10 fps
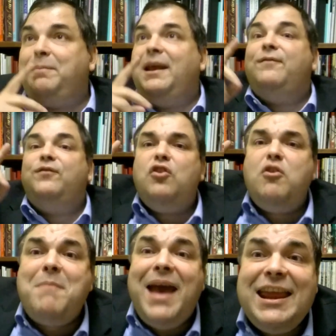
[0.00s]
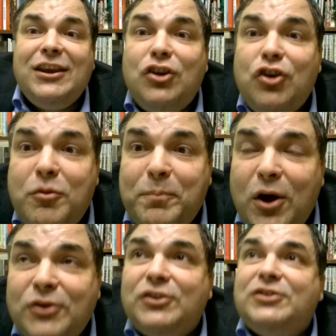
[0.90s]
But if you made new
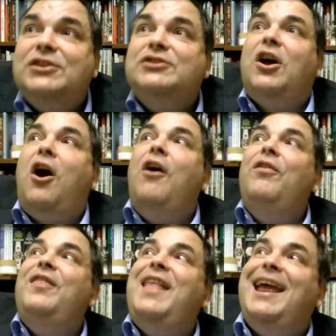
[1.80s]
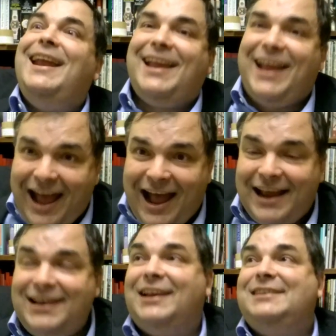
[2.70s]
purchases on that
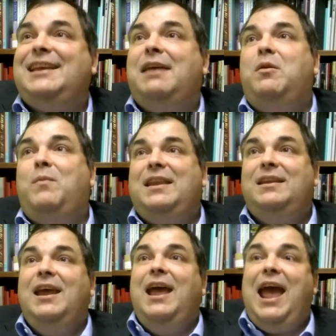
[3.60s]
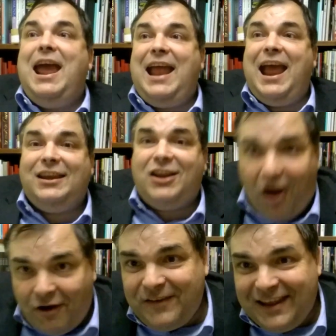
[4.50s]
card, like say we went and had
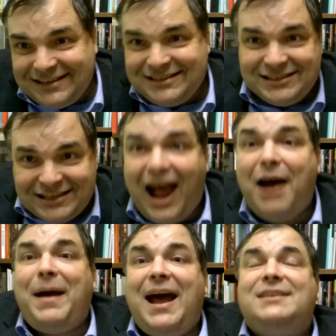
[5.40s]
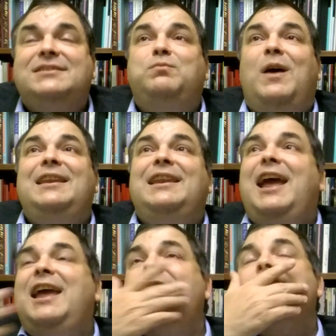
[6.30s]
coffee at Starbucks one
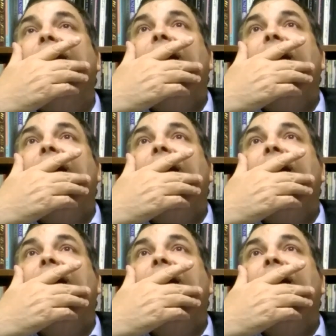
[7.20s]
day,